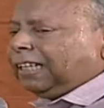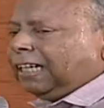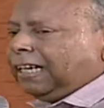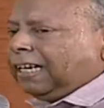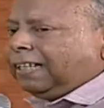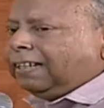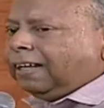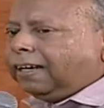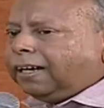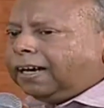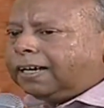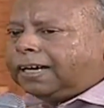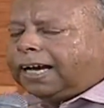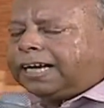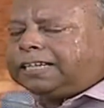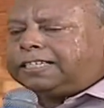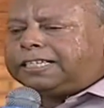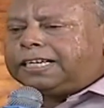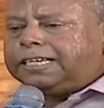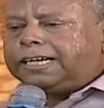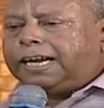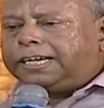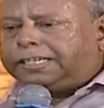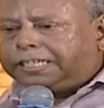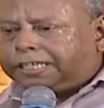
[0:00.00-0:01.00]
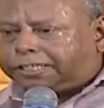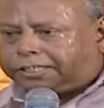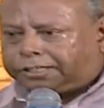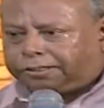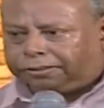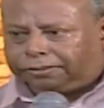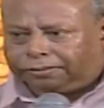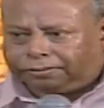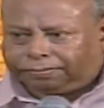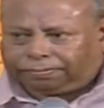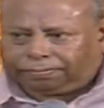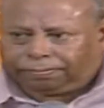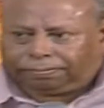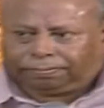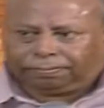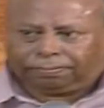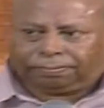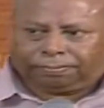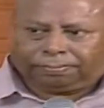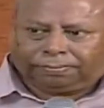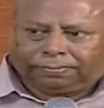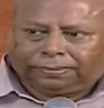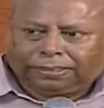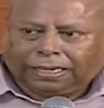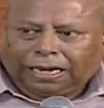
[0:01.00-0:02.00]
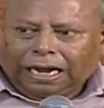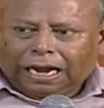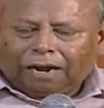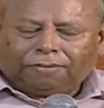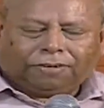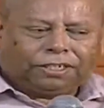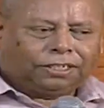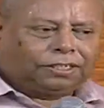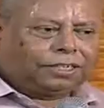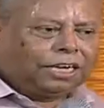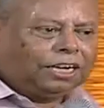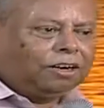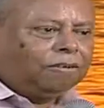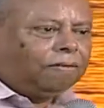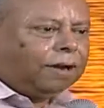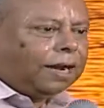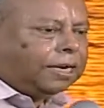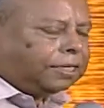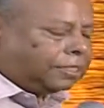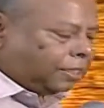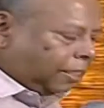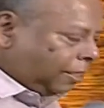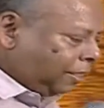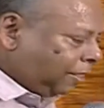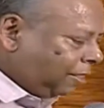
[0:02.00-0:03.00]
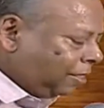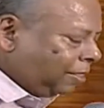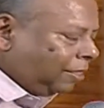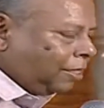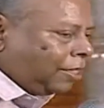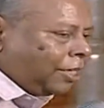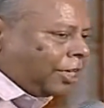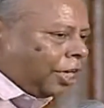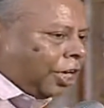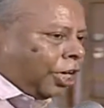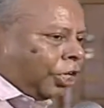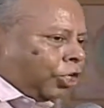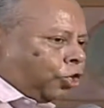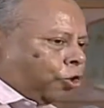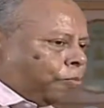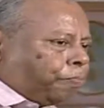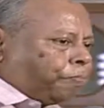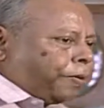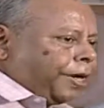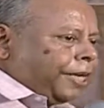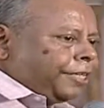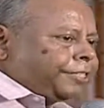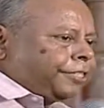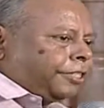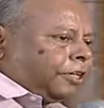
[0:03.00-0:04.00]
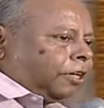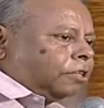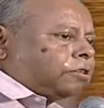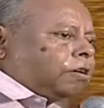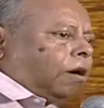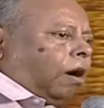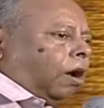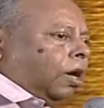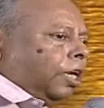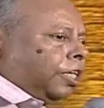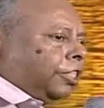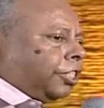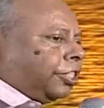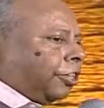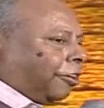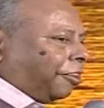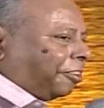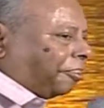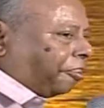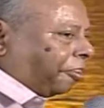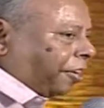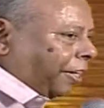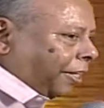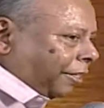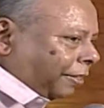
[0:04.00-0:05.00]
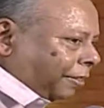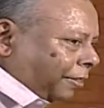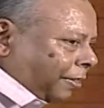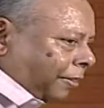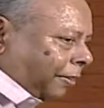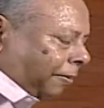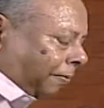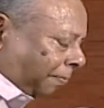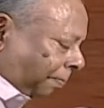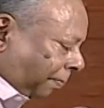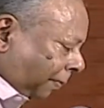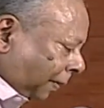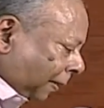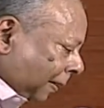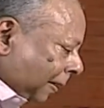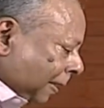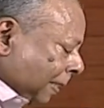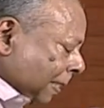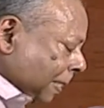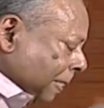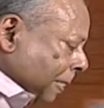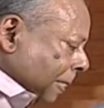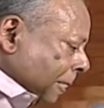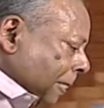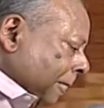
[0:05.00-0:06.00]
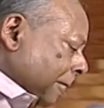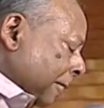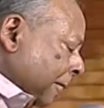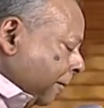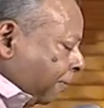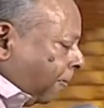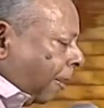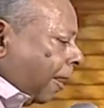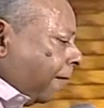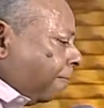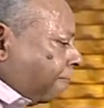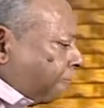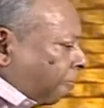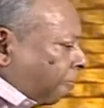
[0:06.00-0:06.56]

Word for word: In the year 1992, I was invited to preach a college retreat in one, of,